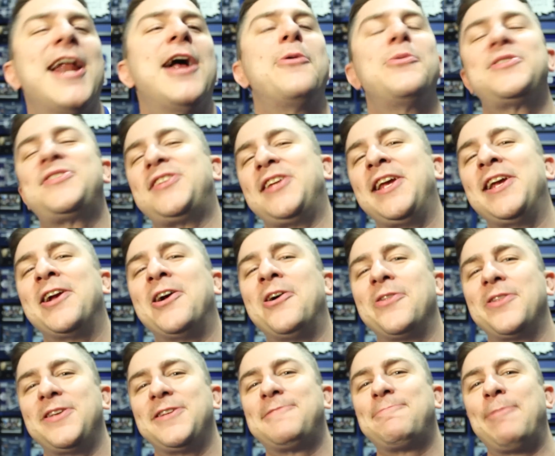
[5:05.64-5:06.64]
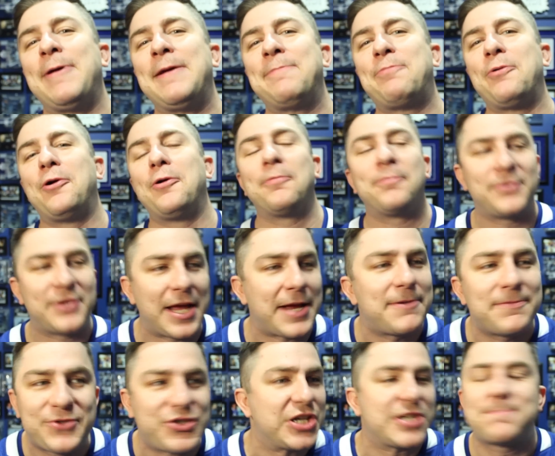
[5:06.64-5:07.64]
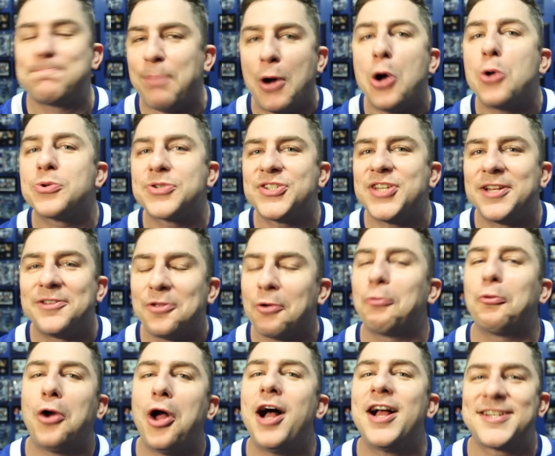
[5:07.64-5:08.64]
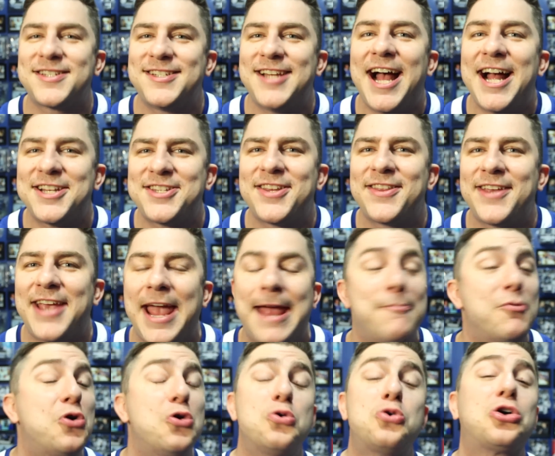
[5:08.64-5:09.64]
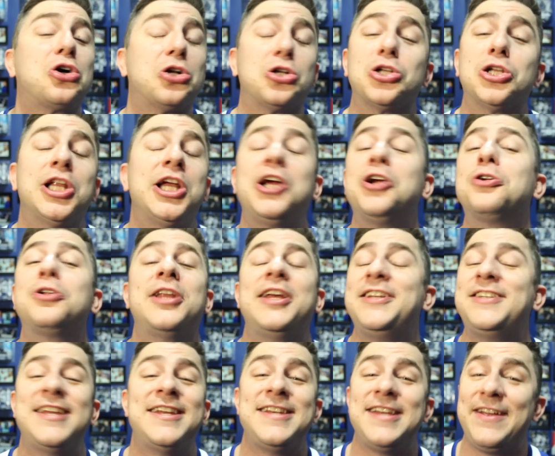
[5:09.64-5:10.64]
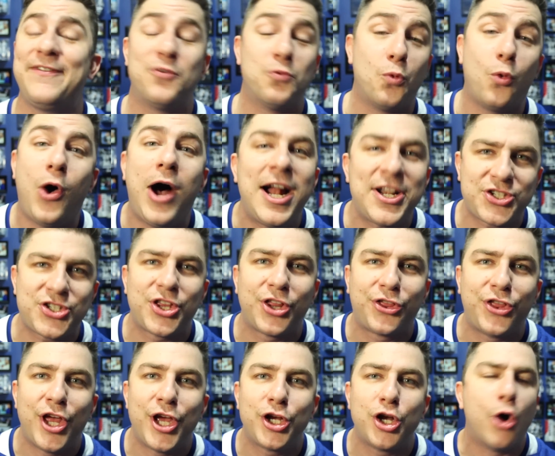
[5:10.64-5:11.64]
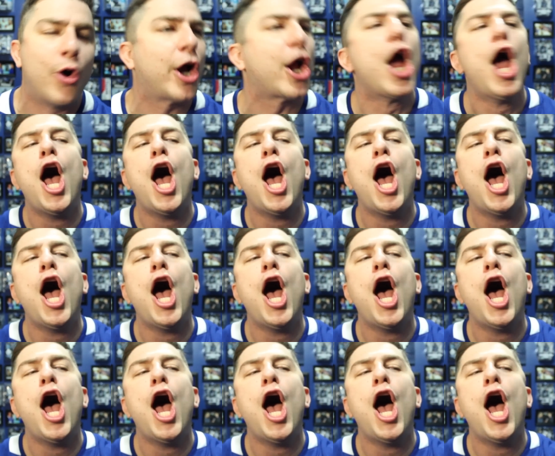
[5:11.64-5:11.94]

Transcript: And I was seeing all these people like just posting the raw stats of the game who clearly didn't even watch the thing going,